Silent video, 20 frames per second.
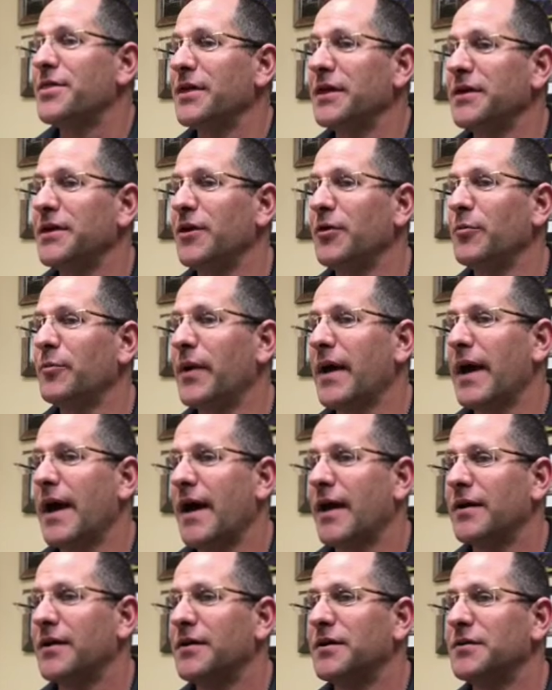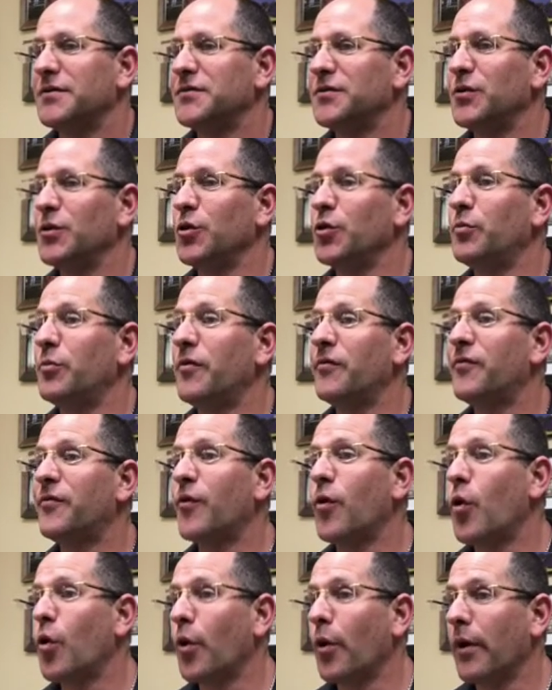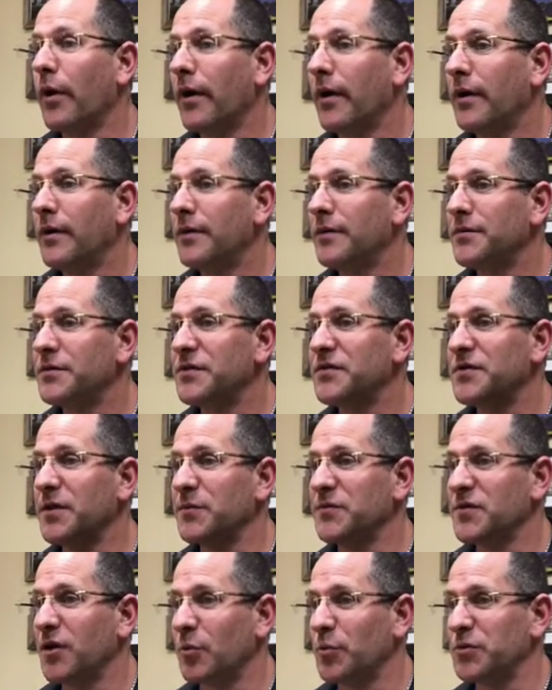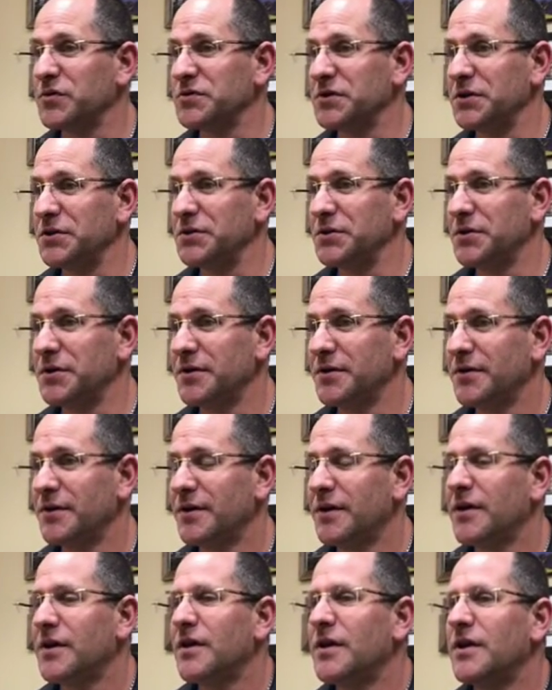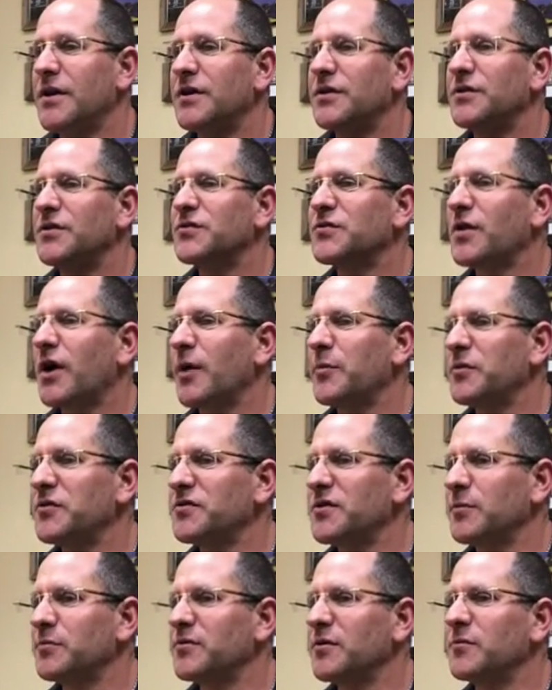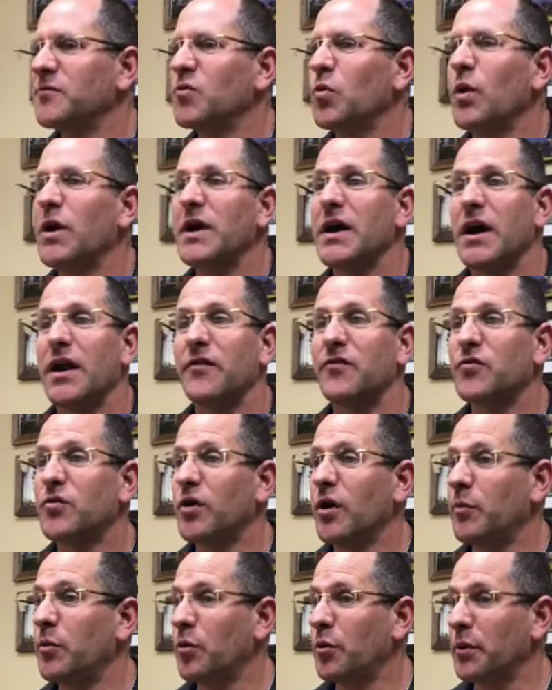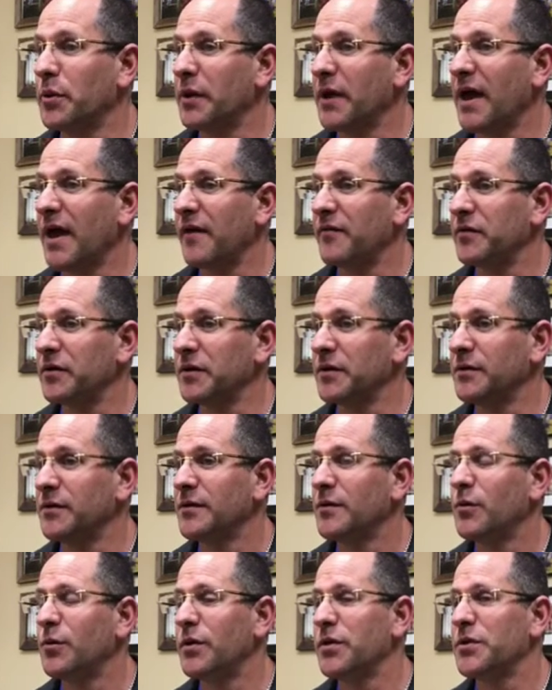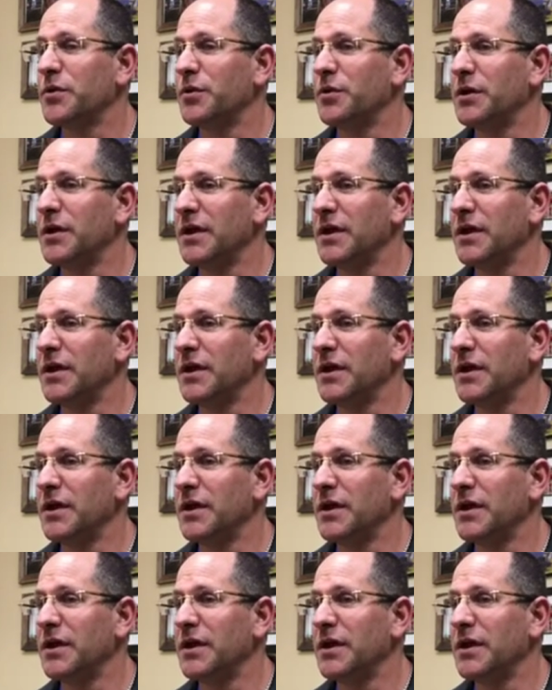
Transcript: thinking back to before the stem cell procedure, describe your symptoms. What kind of trouble were you having with your